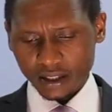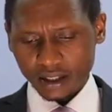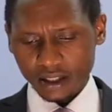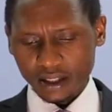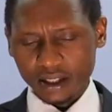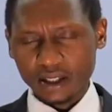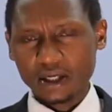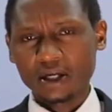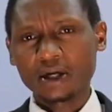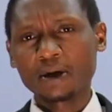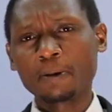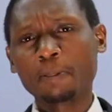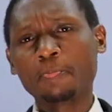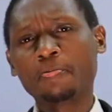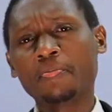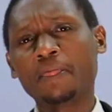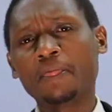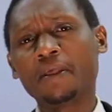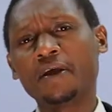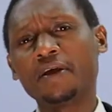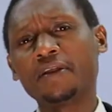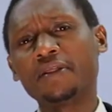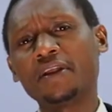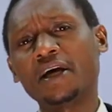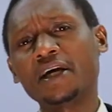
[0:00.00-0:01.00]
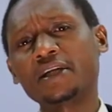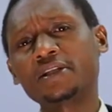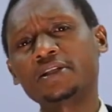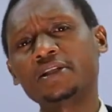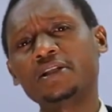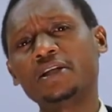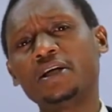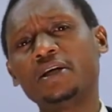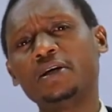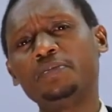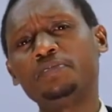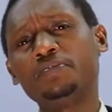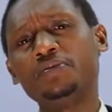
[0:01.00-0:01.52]
That
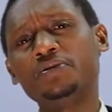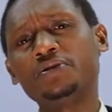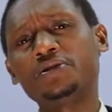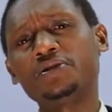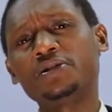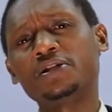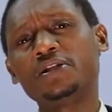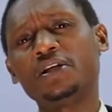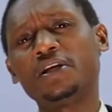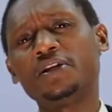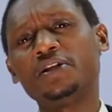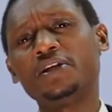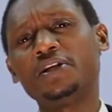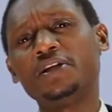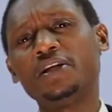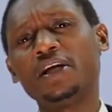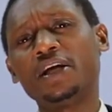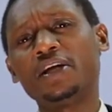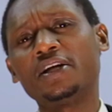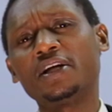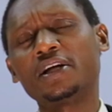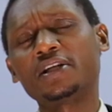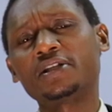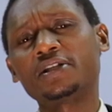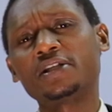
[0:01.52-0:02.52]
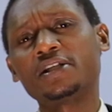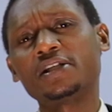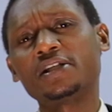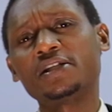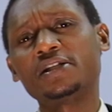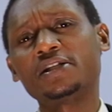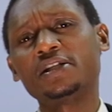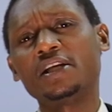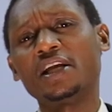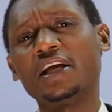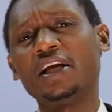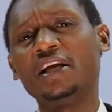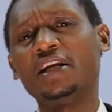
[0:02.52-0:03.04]
puts the
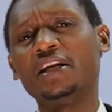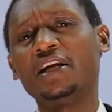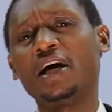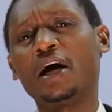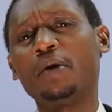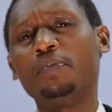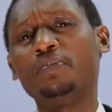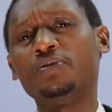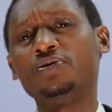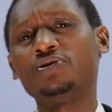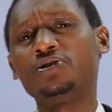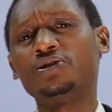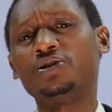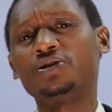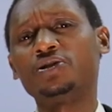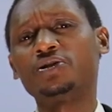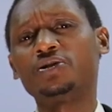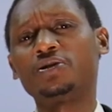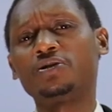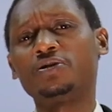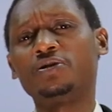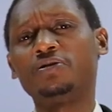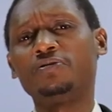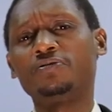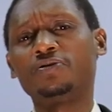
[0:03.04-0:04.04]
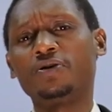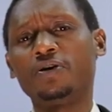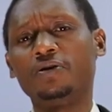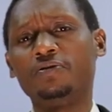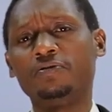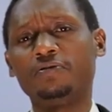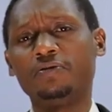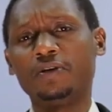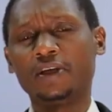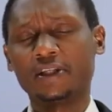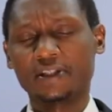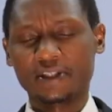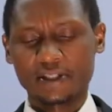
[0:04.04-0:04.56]
directors in a position of
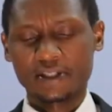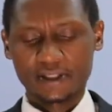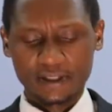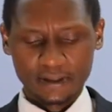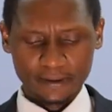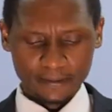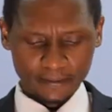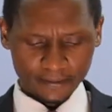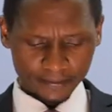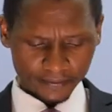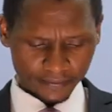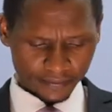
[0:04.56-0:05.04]
conflict.